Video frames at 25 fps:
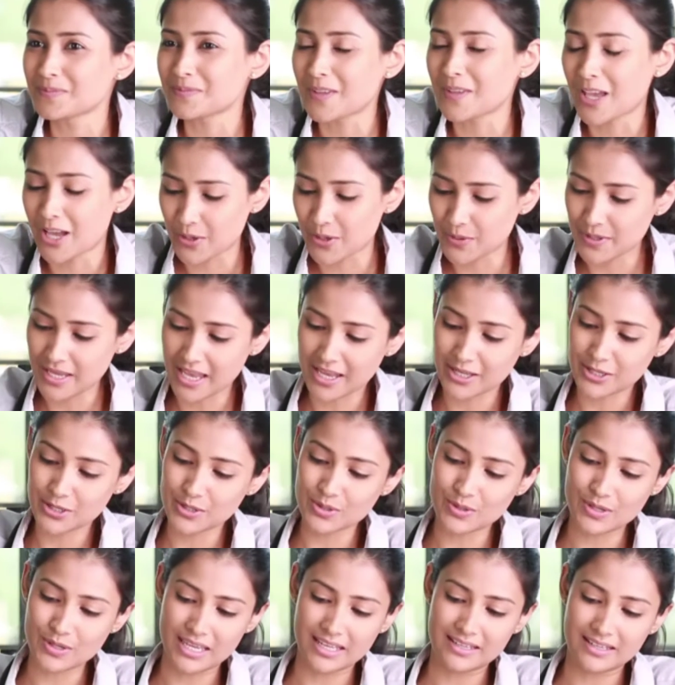Given
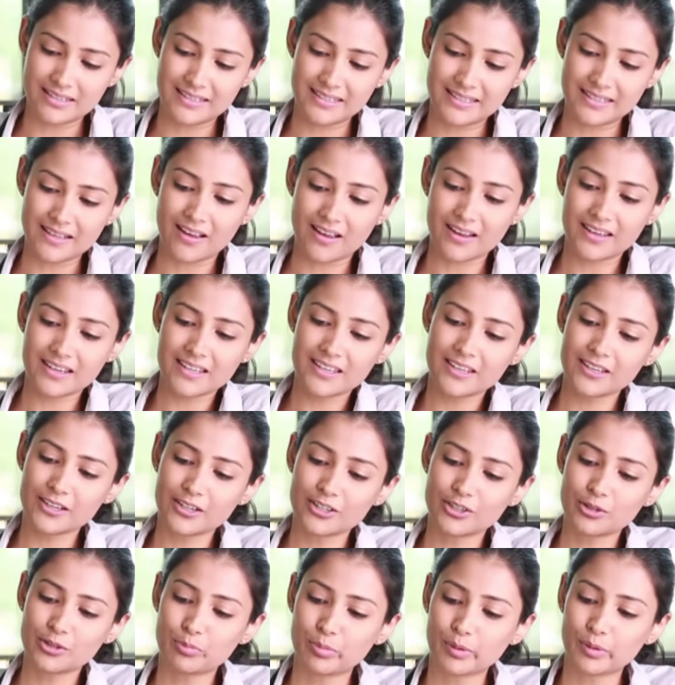this, it's
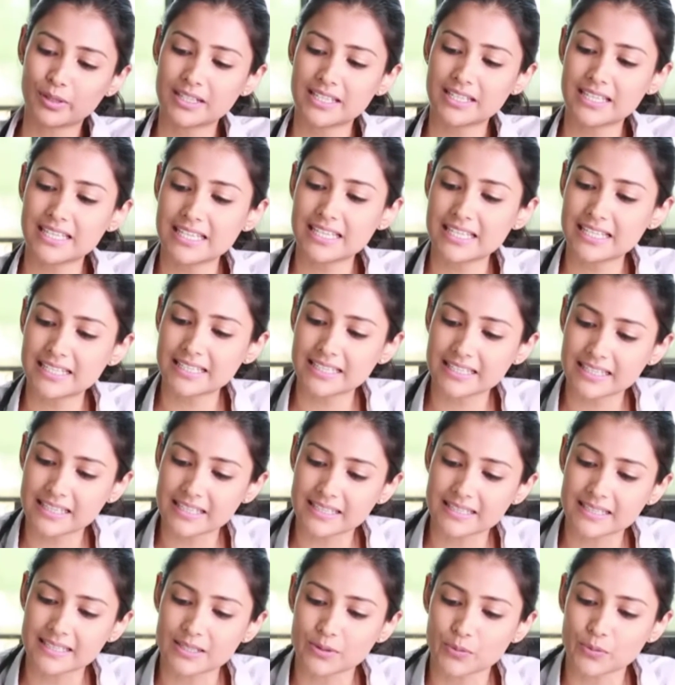important to create
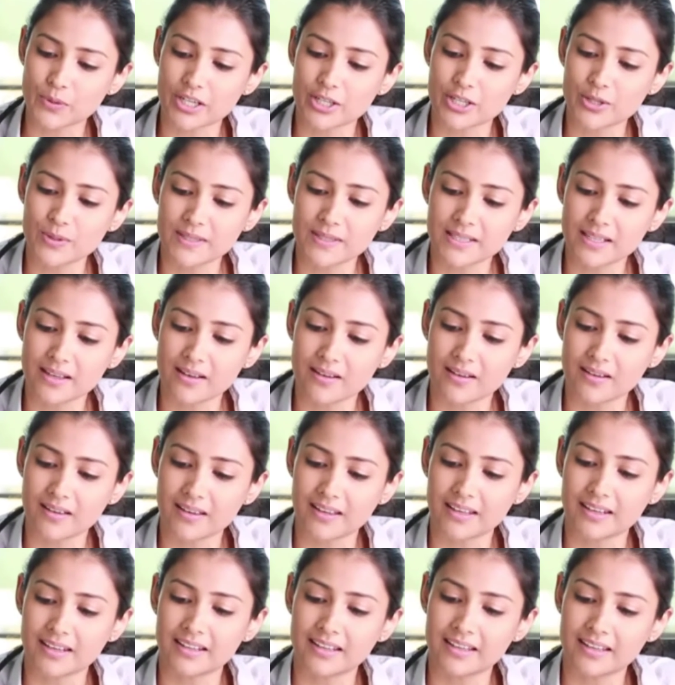employee awareness of
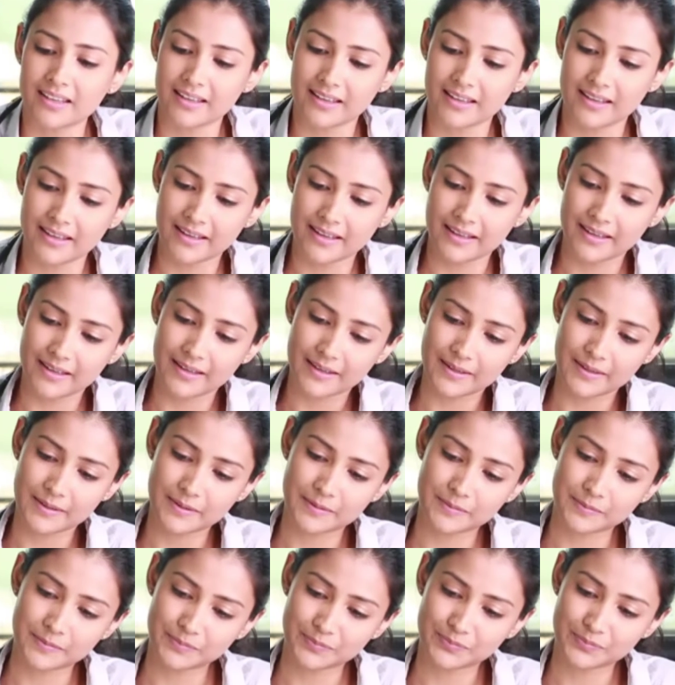these rules
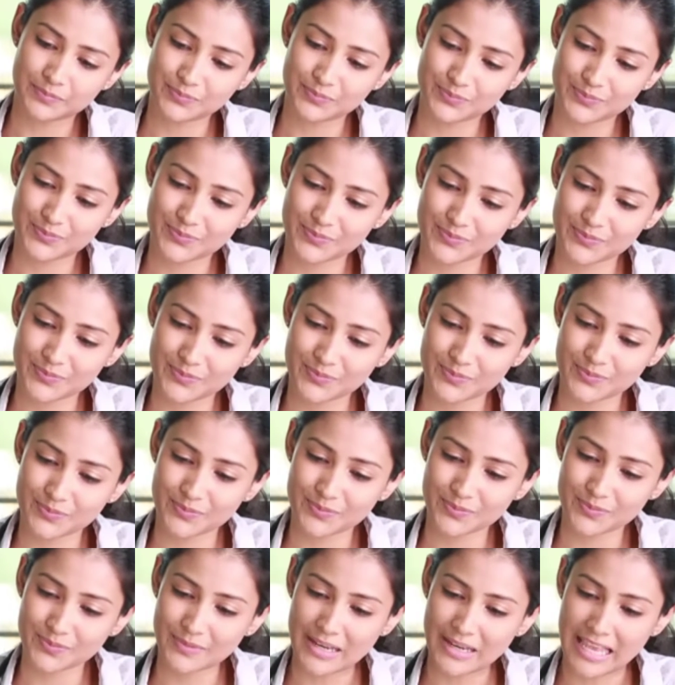and how the
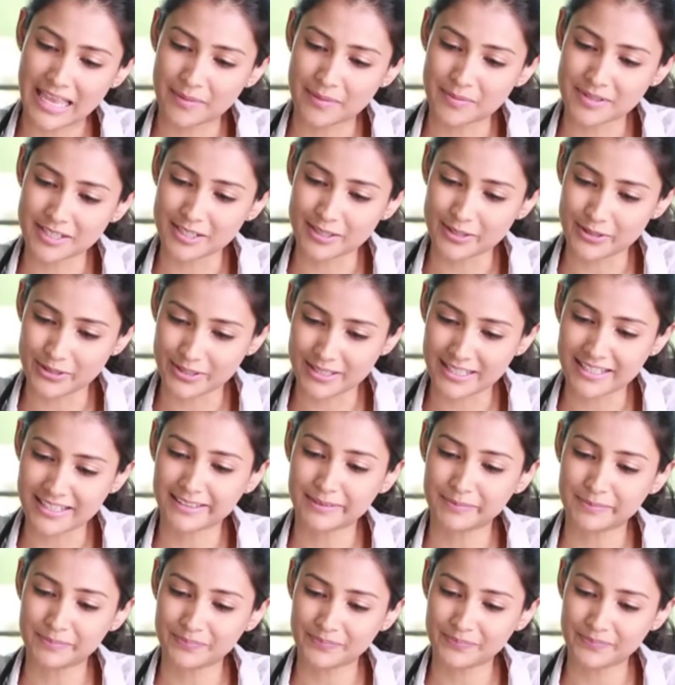specific job role of
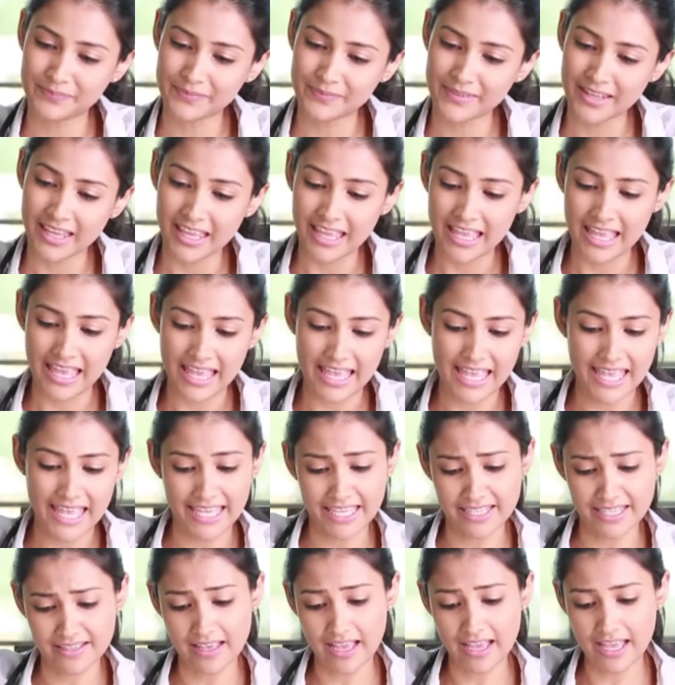each employee is
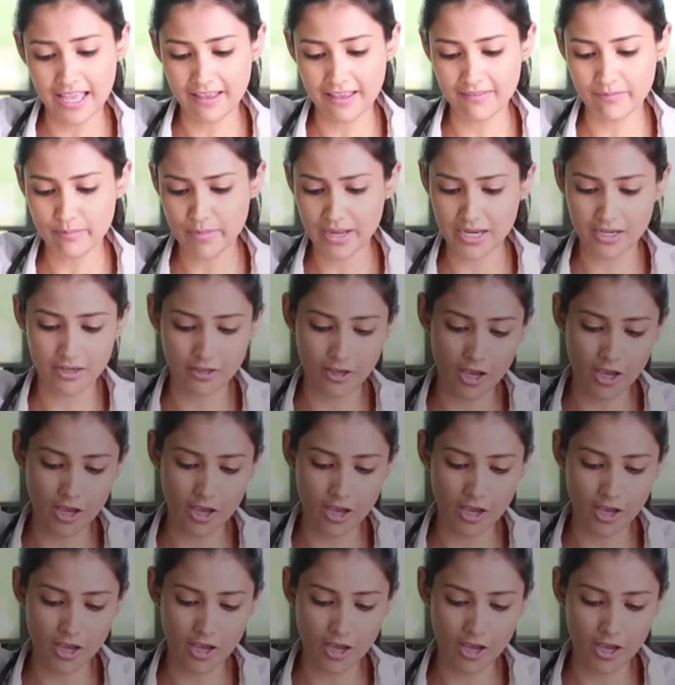affected.